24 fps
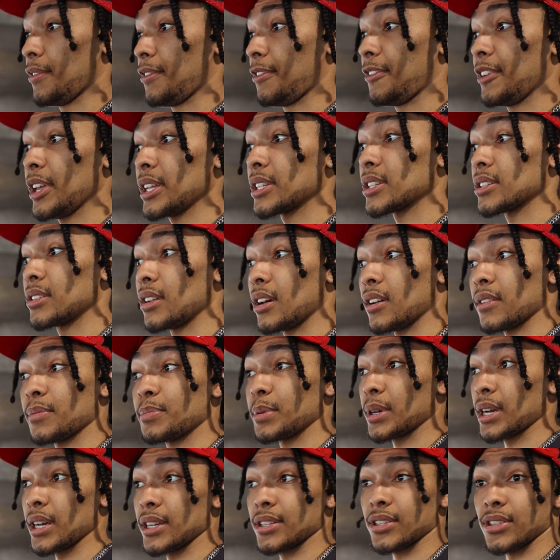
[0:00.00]
fix stuff
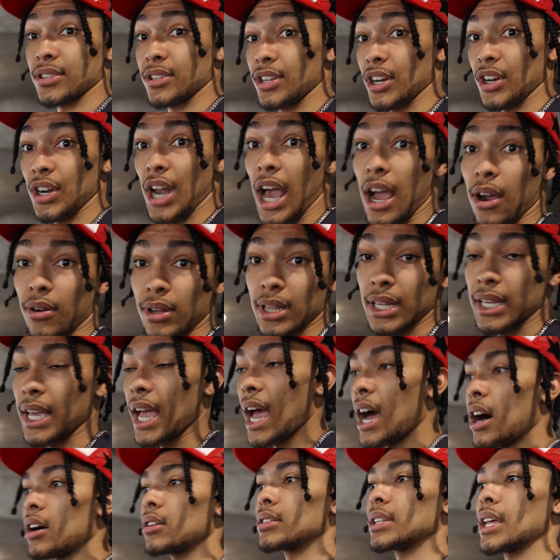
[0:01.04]
because they're not really
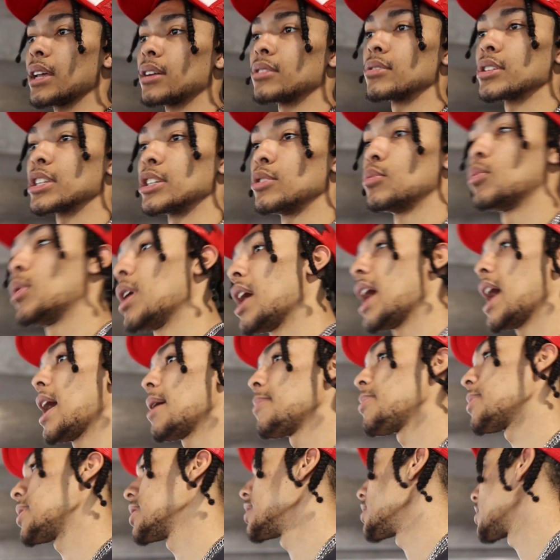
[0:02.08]
out. They don't see what
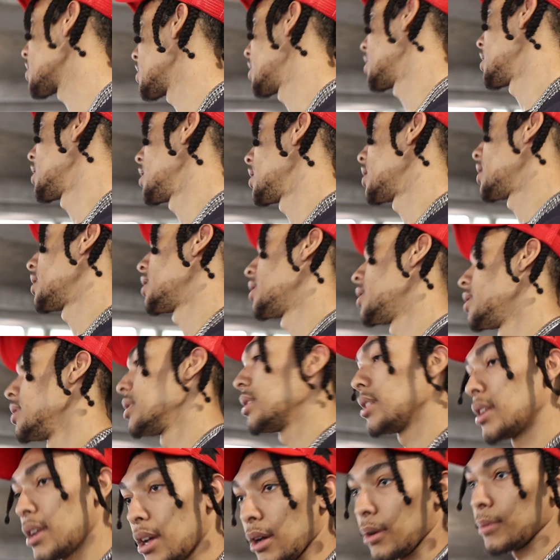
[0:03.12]
happens,
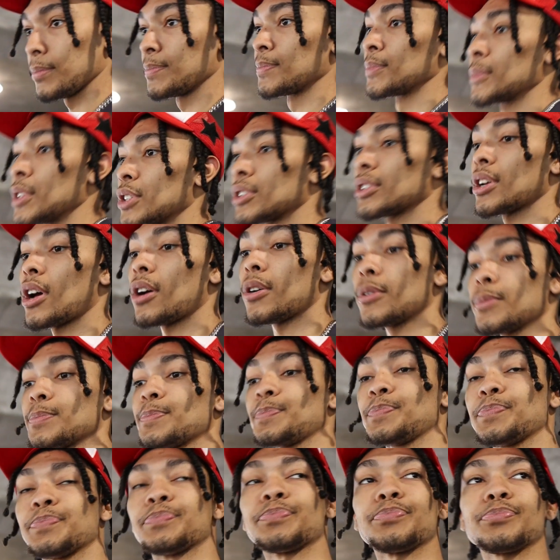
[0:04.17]
you know. So
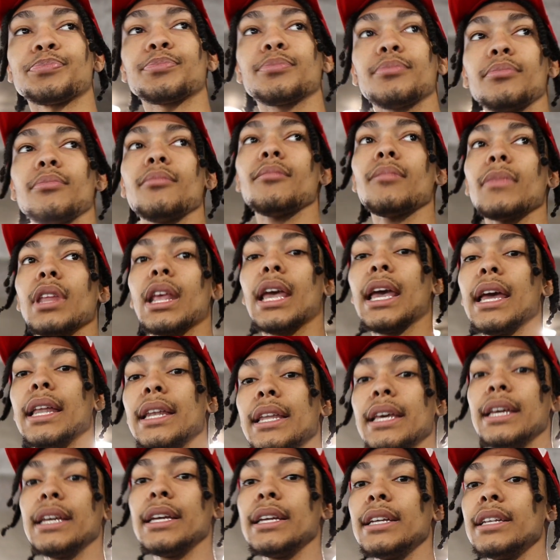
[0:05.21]
in
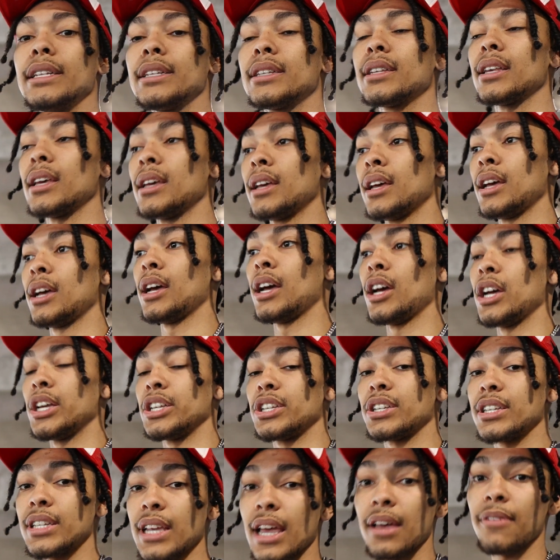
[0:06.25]
these,
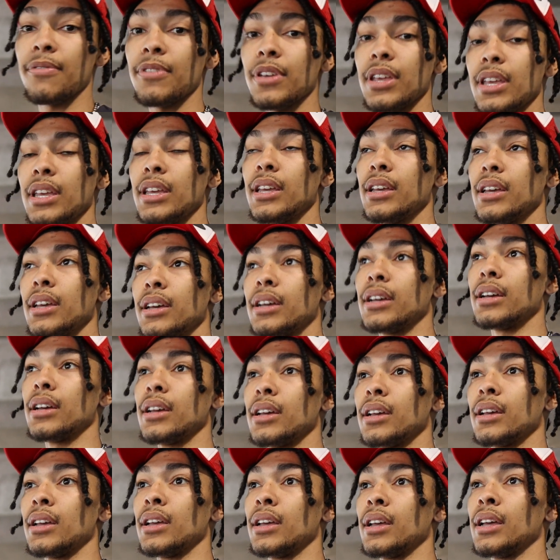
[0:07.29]
Chevy
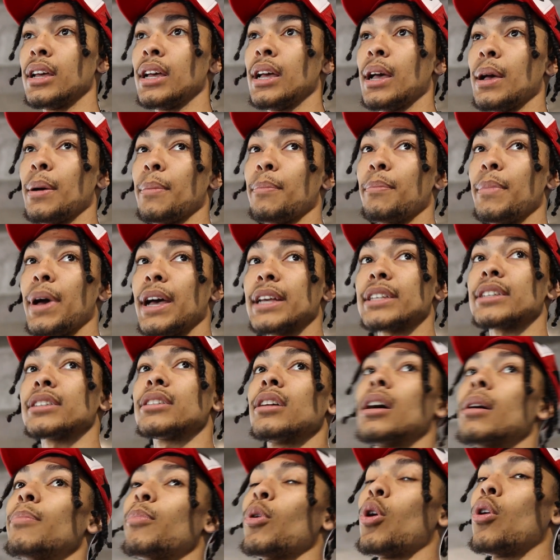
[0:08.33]
messed
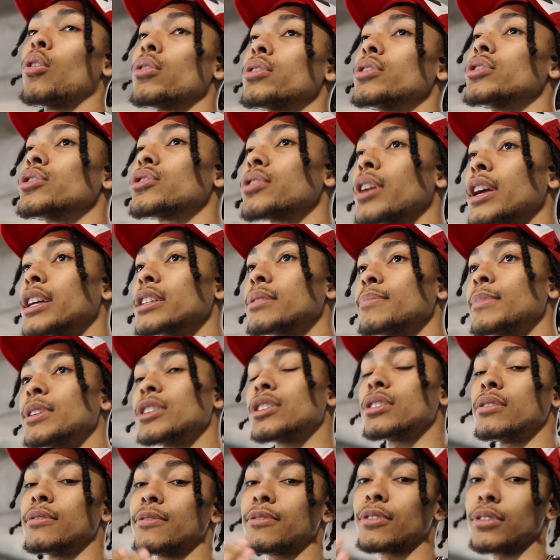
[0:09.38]
up on the
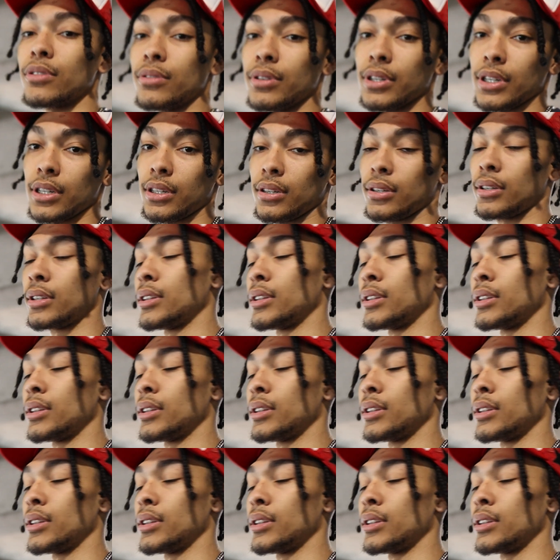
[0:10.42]
transmission fluid.